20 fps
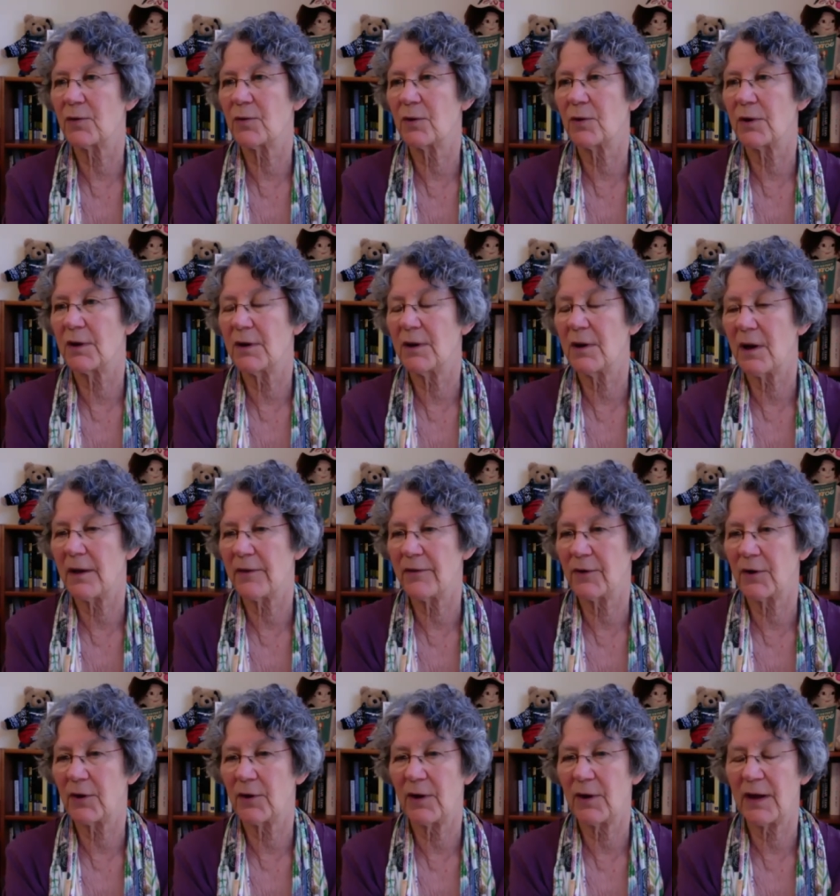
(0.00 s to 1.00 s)
or
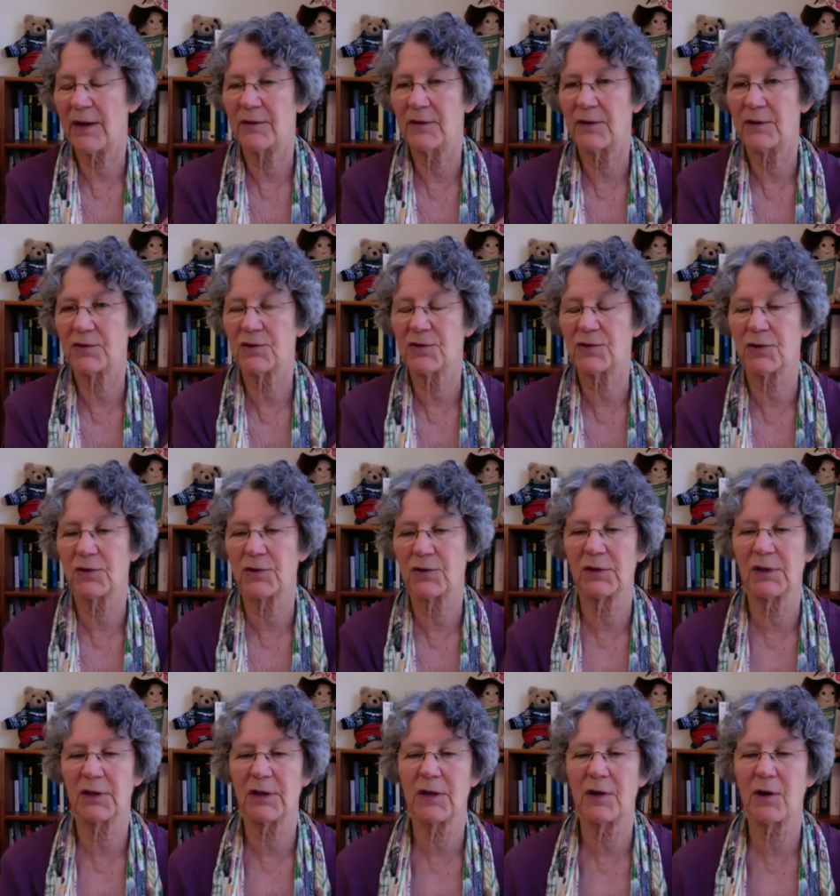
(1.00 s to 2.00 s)
another, and there
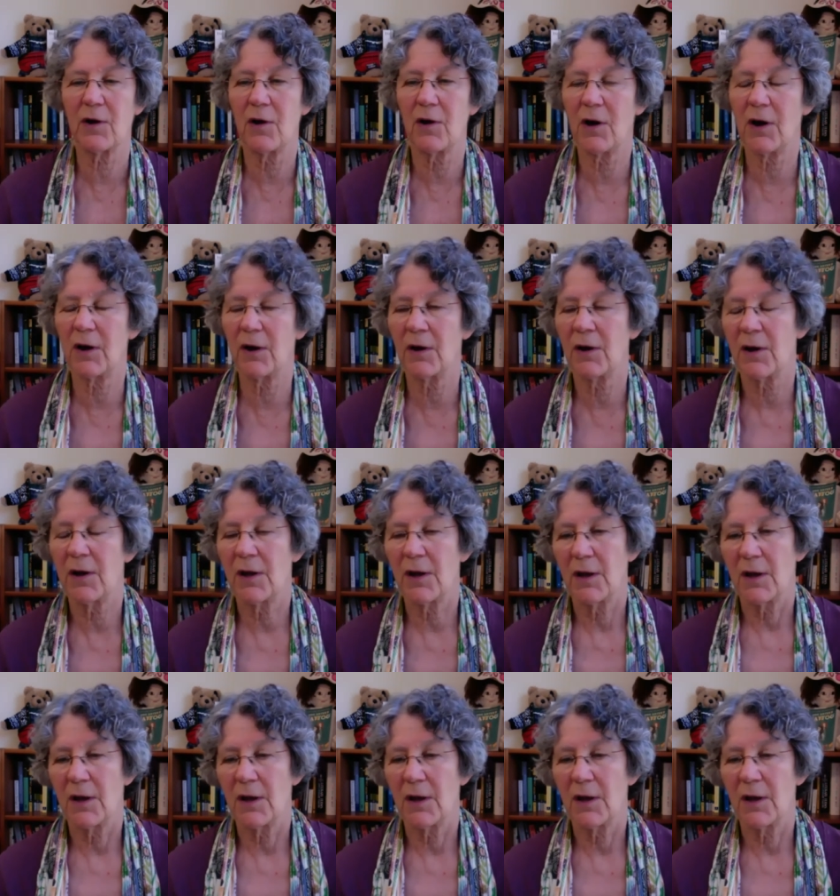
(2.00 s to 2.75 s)
certainly are